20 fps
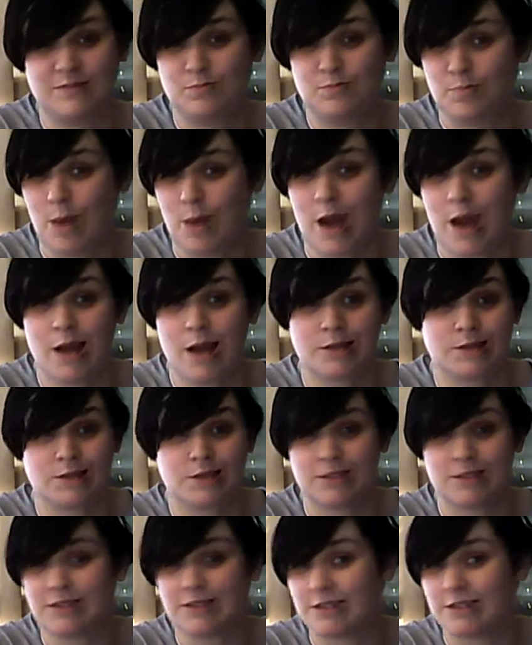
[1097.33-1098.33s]
packed
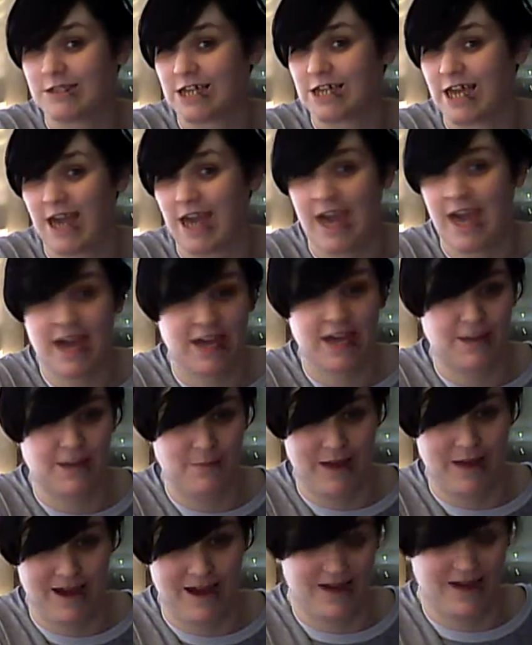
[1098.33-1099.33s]
to heck and
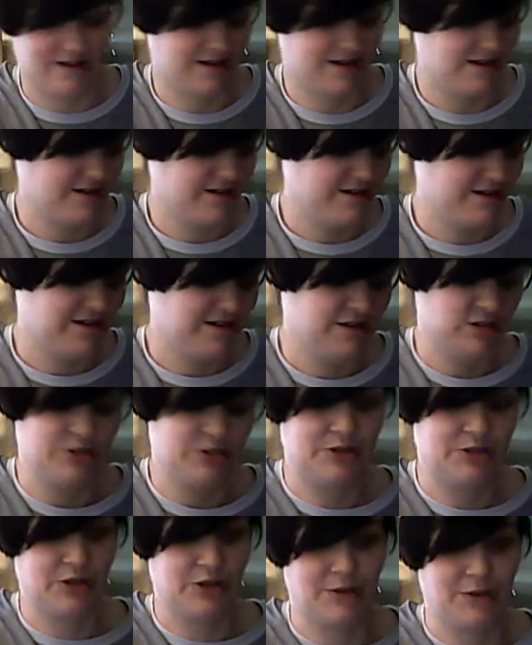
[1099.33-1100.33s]
back.
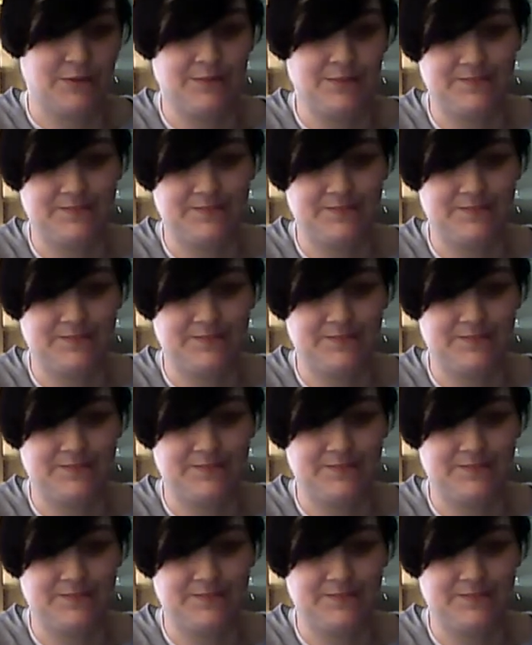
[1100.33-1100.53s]
So